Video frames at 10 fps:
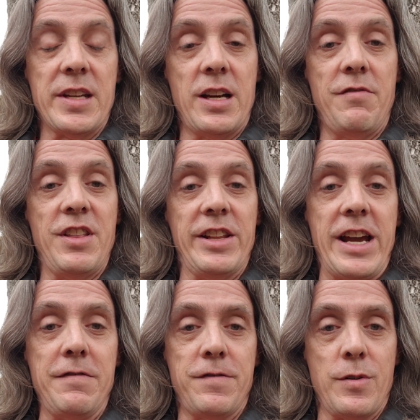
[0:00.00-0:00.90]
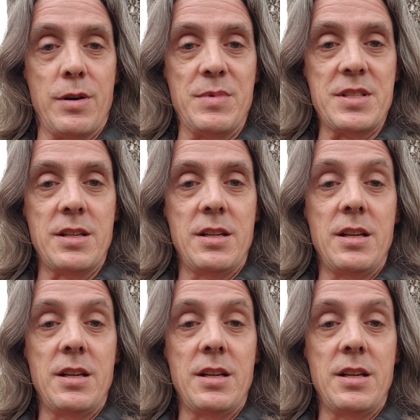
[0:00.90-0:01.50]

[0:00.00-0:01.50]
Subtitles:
of the light forms